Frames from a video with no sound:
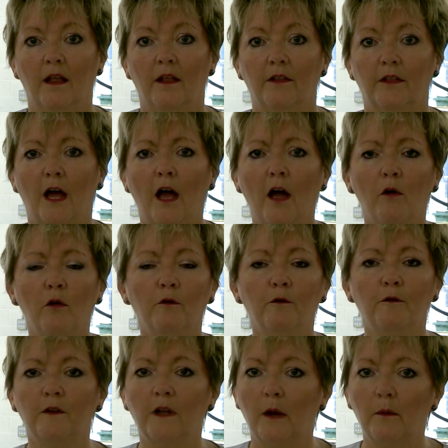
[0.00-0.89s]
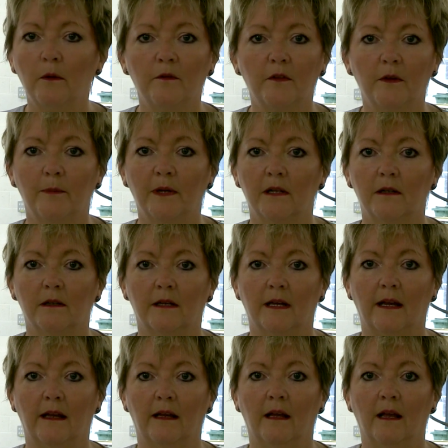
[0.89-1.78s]
the whole flow of the
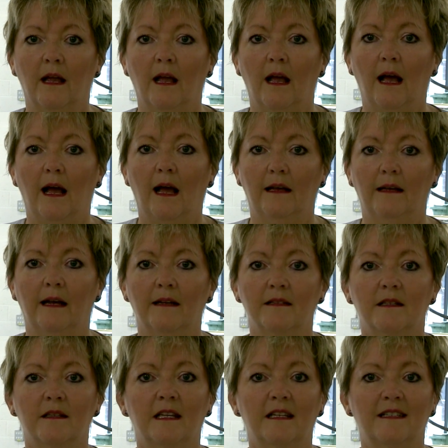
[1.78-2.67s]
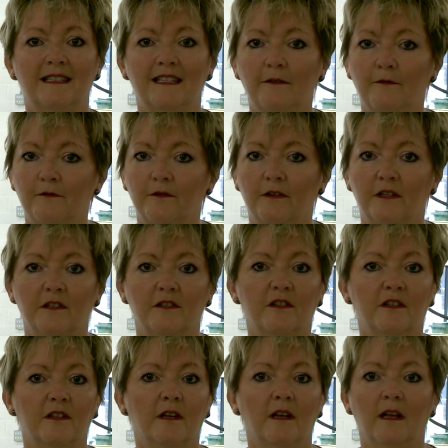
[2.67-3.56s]
building, and as the
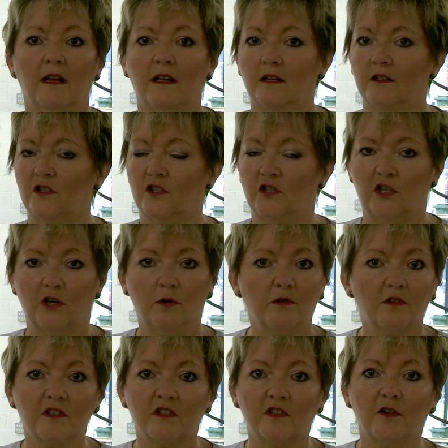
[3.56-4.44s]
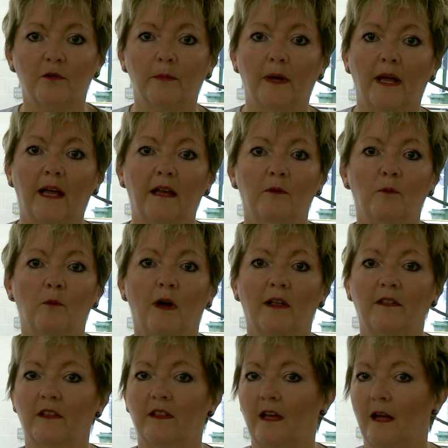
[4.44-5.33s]
different students come in,
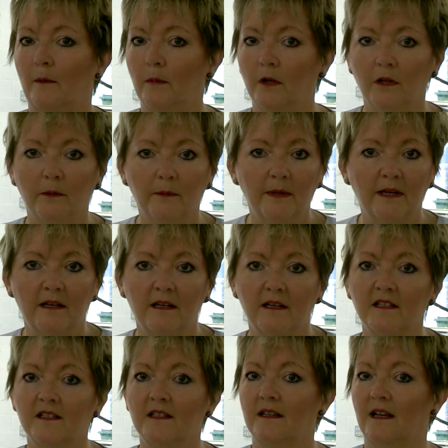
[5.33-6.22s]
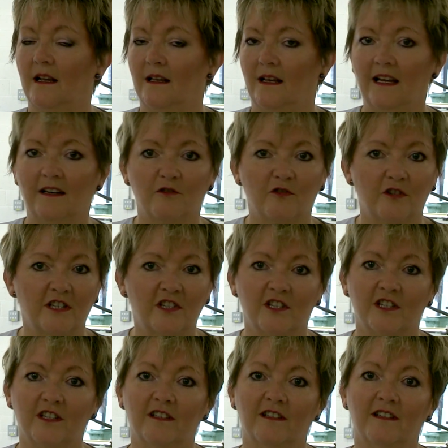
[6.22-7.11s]
whether they're plumbers,
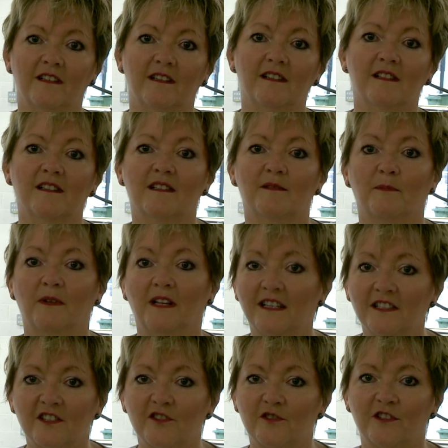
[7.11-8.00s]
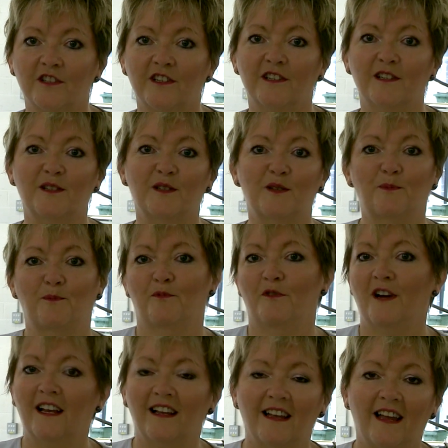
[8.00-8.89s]
electricians, plasterers,
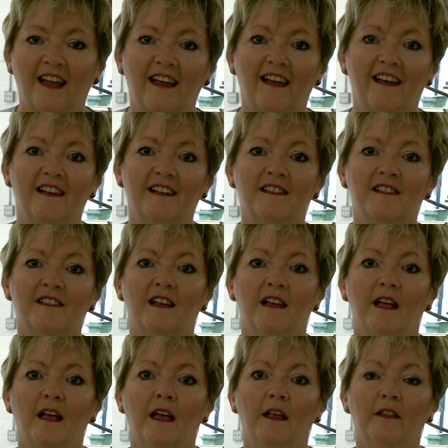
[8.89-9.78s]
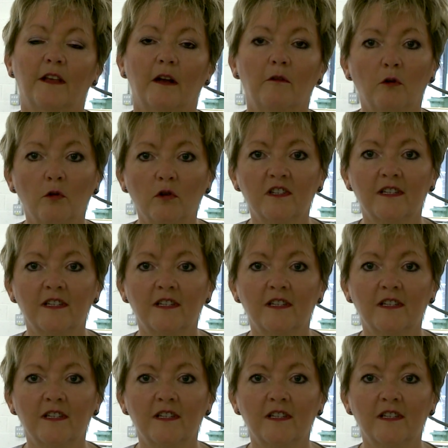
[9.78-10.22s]
bricklayers, they're all